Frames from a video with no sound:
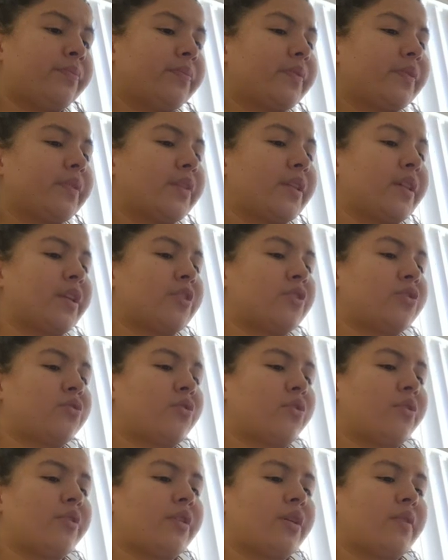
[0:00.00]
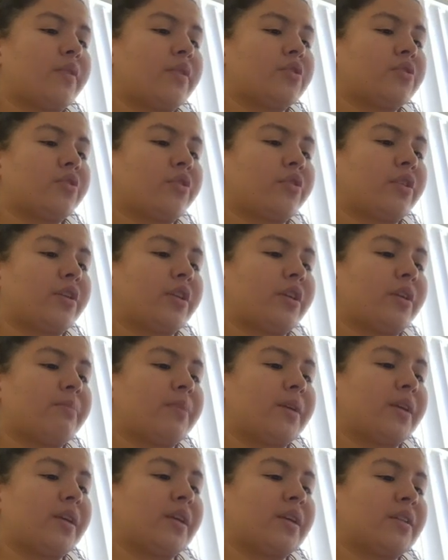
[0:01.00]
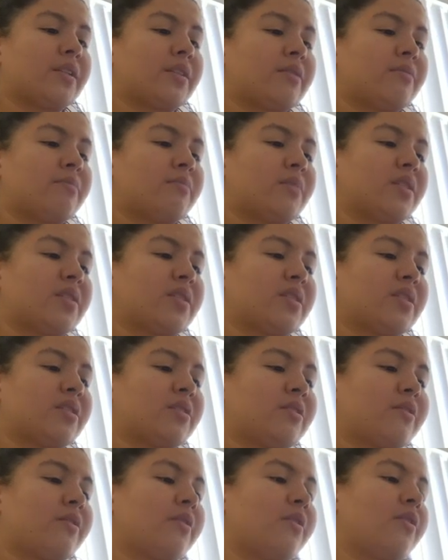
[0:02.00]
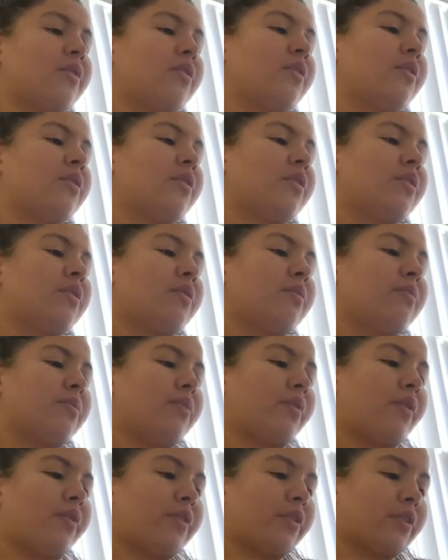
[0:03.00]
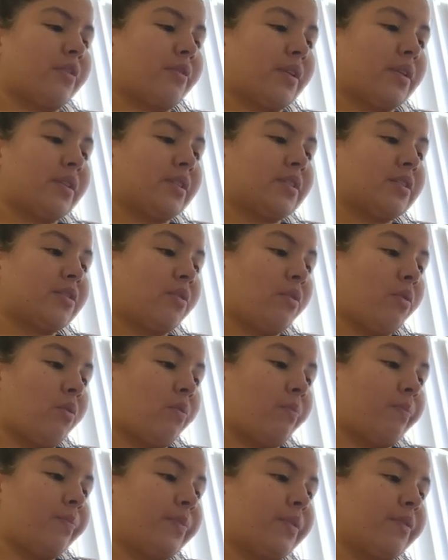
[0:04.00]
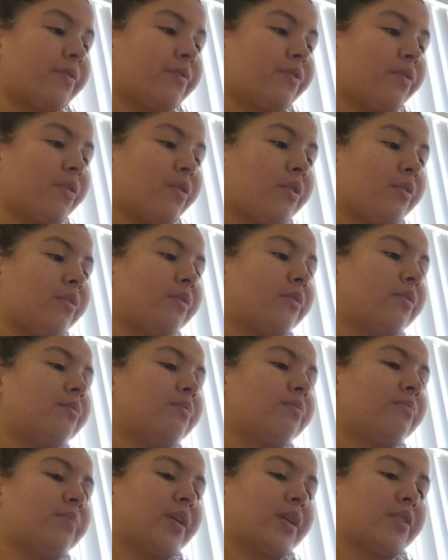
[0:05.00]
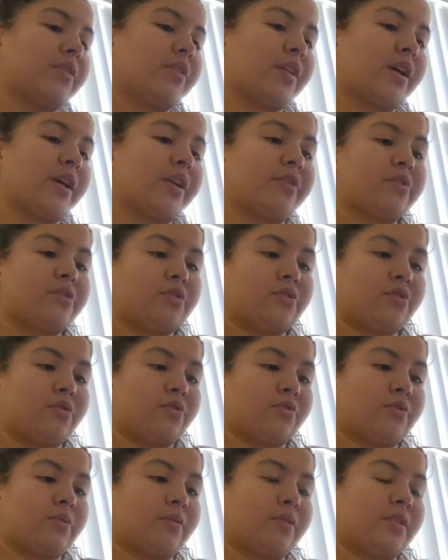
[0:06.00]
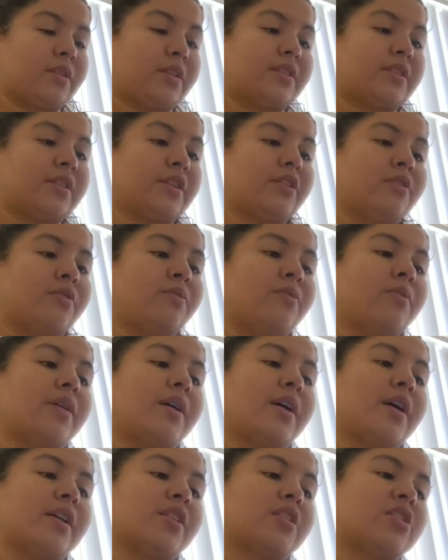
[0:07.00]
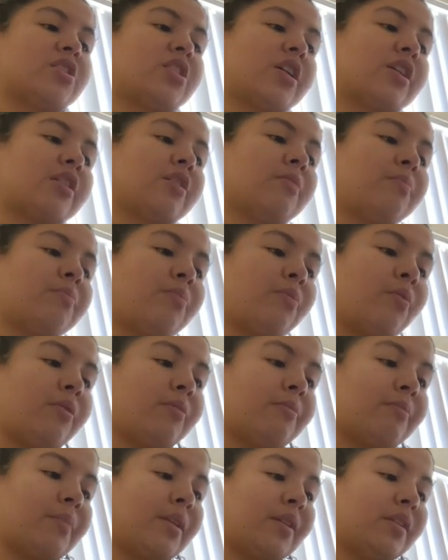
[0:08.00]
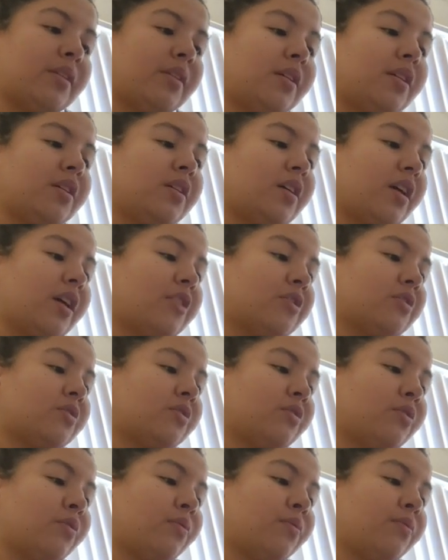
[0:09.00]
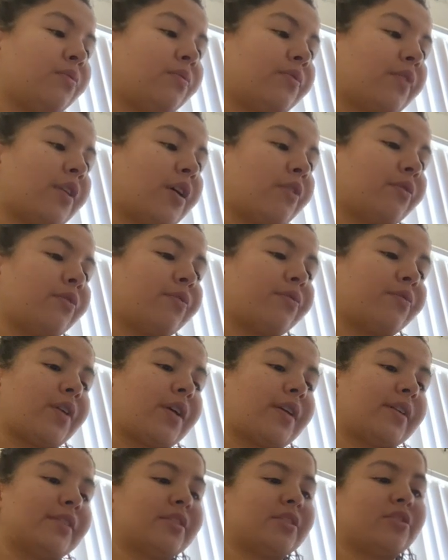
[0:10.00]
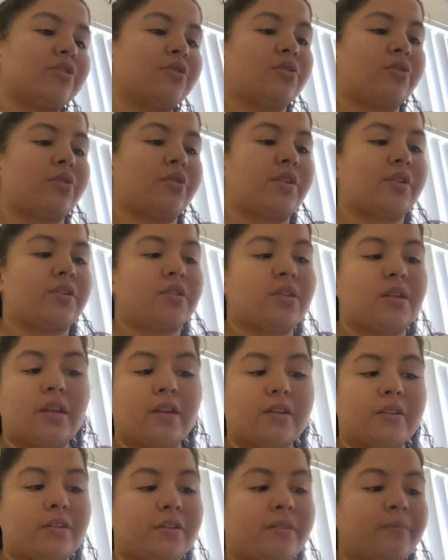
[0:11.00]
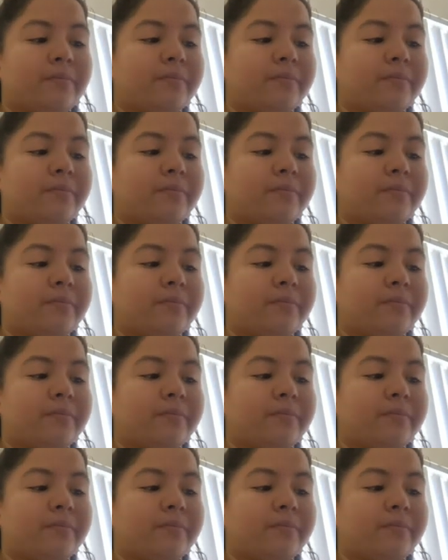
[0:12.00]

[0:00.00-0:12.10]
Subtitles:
The extraordinary journey that begins in Mrs. Peregrine's home for peculiar's children continue as Jacob Portman and his newfound friends journey to London,